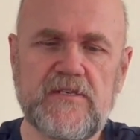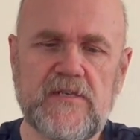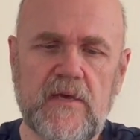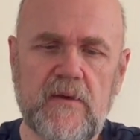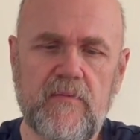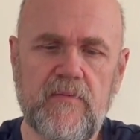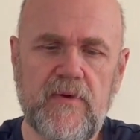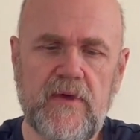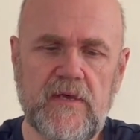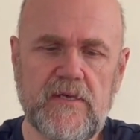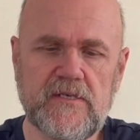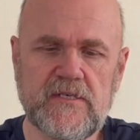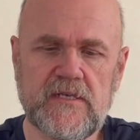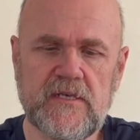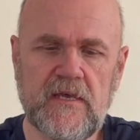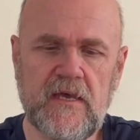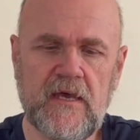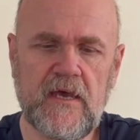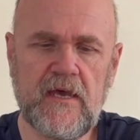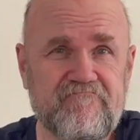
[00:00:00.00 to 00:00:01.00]
piece.
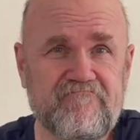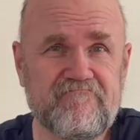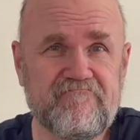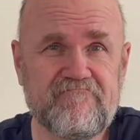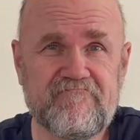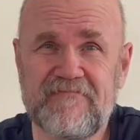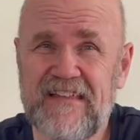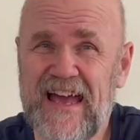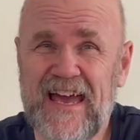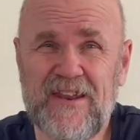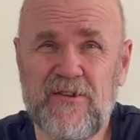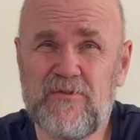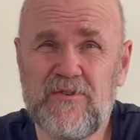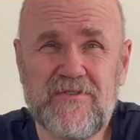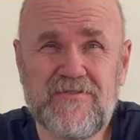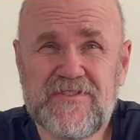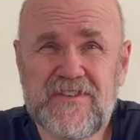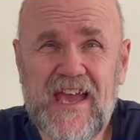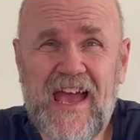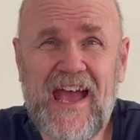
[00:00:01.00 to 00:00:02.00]
I don't
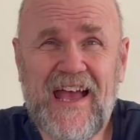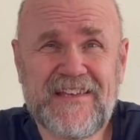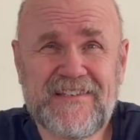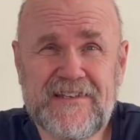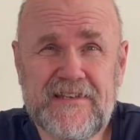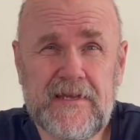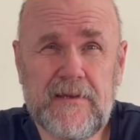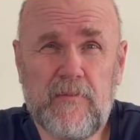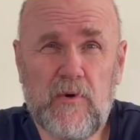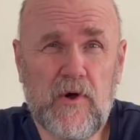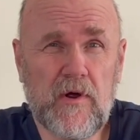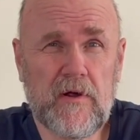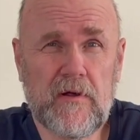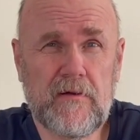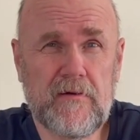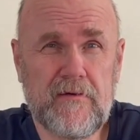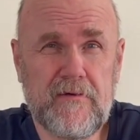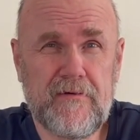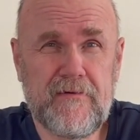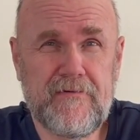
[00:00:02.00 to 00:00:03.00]
use gas anymore.
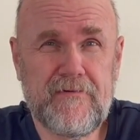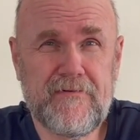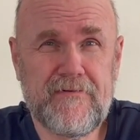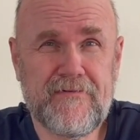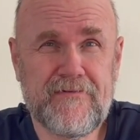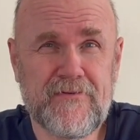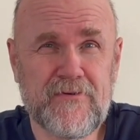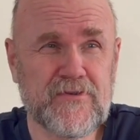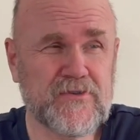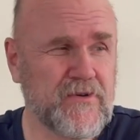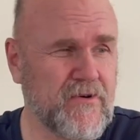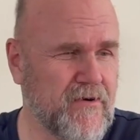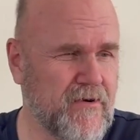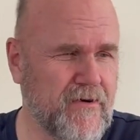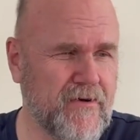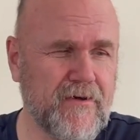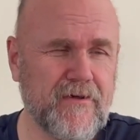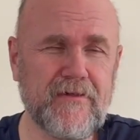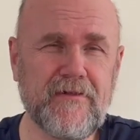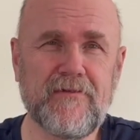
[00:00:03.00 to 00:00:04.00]
Those are
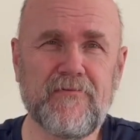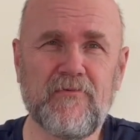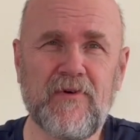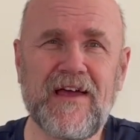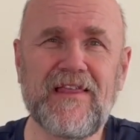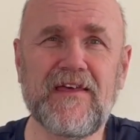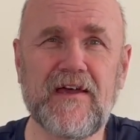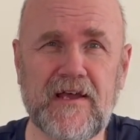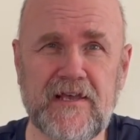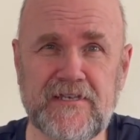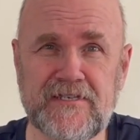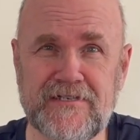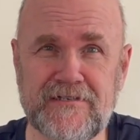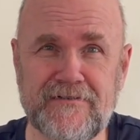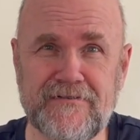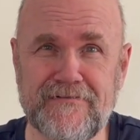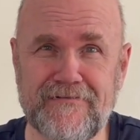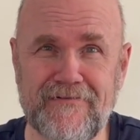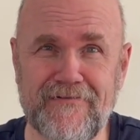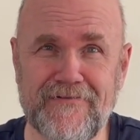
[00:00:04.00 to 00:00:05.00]
all relics
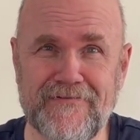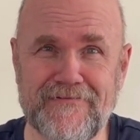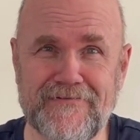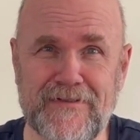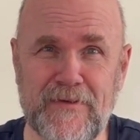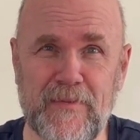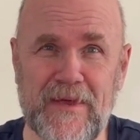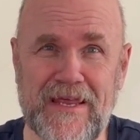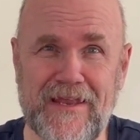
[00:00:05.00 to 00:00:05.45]
to me